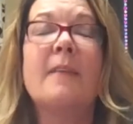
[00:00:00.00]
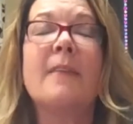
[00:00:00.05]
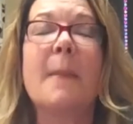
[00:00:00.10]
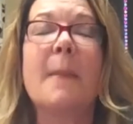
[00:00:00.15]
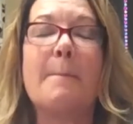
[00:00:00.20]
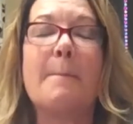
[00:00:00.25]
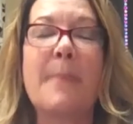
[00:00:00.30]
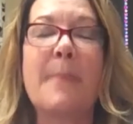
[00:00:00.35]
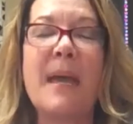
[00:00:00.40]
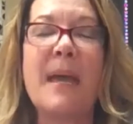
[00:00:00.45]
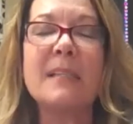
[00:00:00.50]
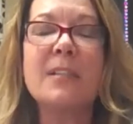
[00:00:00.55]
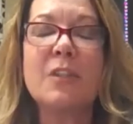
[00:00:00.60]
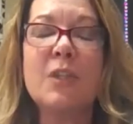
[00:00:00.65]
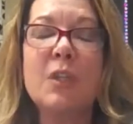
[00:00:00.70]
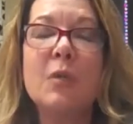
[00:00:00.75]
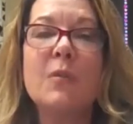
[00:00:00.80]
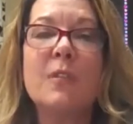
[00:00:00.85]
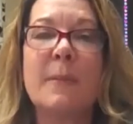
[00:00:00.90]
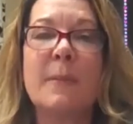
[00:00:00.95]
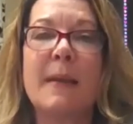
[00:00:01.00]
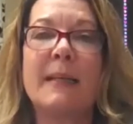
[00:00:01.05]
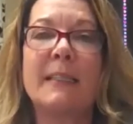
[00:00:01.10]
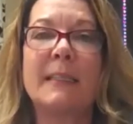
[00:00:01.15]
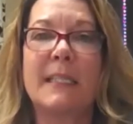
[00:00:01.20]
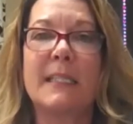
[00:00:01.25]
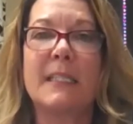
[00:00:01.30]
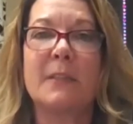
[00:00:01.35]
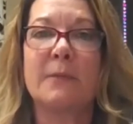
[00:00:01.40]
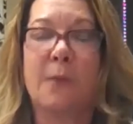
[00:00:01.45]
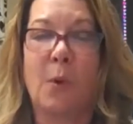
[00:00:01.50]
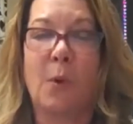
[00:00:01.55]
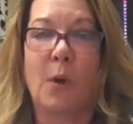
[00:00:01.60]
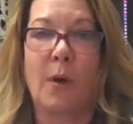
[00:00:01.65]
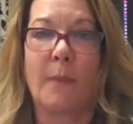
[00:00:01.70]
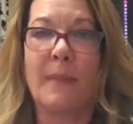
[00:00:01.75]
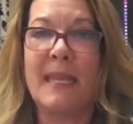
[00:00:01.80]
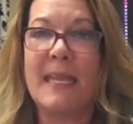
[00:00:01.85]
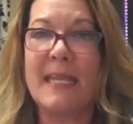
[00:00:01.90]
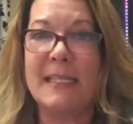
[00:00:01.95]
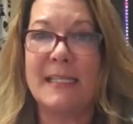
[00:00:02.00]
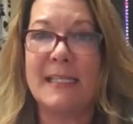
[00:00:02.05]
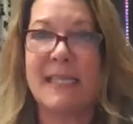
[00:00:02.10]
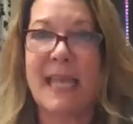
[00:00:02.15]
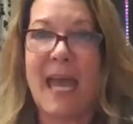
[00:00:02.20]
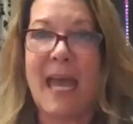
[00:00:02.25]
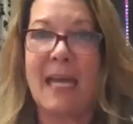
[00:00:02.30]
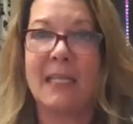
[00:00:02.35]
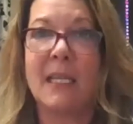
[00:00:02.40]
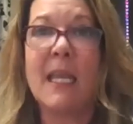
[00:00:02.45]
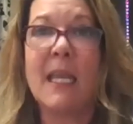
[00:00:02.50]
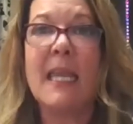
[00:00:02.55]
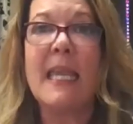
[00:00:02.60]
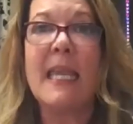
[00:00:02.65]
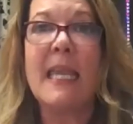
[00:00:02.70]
The best news about this form is that